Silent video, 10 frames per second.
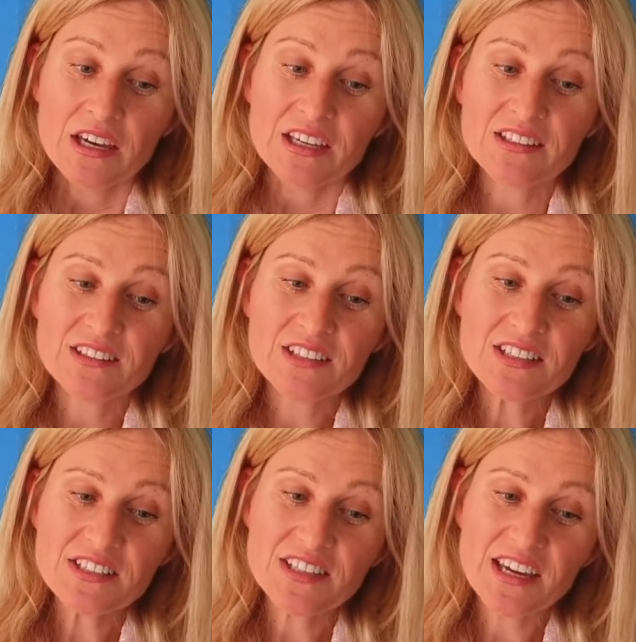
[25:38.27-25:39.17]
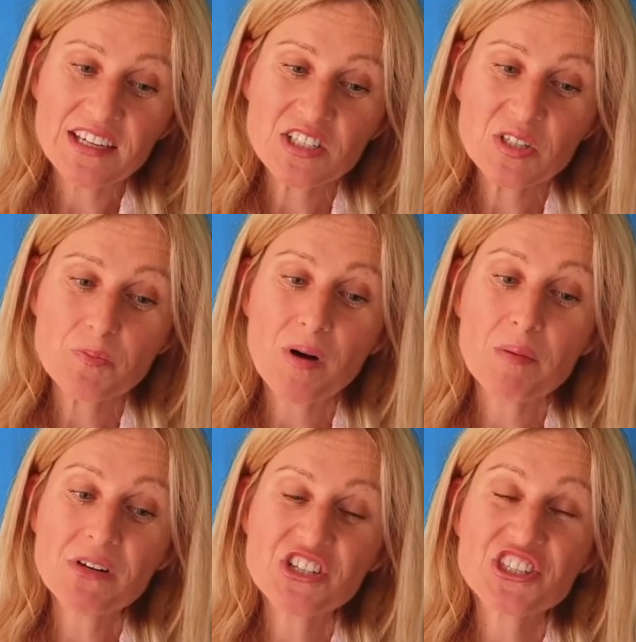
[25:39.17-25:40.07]
In these days,
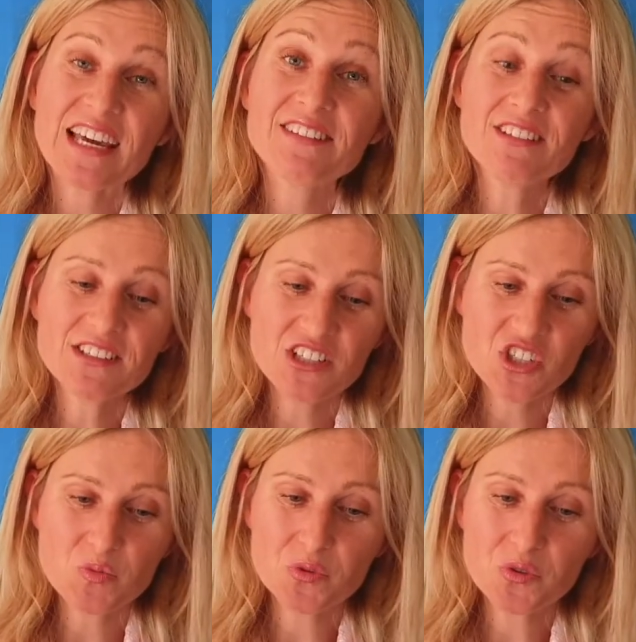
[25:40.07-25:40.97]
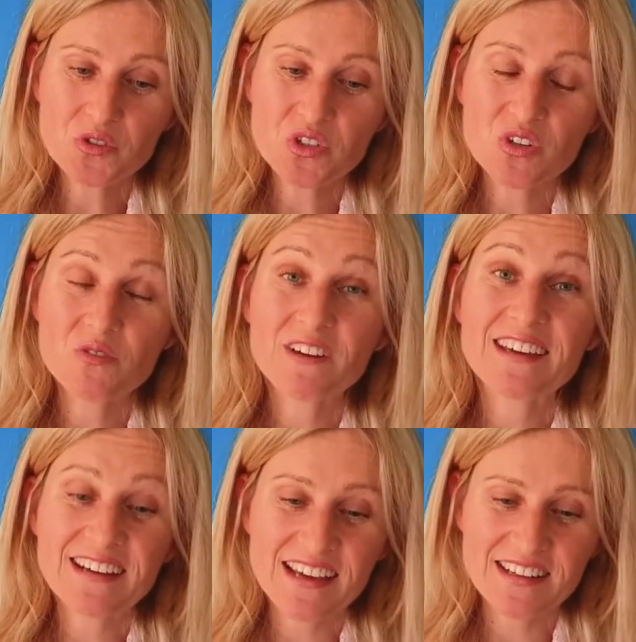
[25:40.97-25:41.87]
published Adventist books
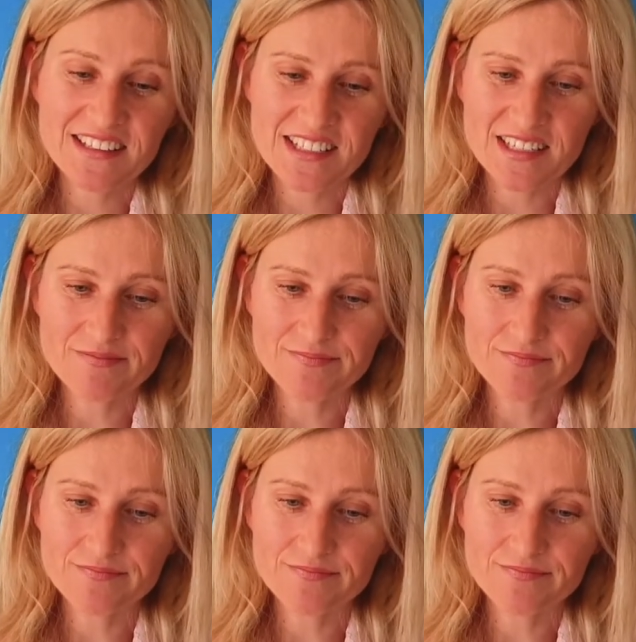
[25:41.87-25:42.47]
were rarity.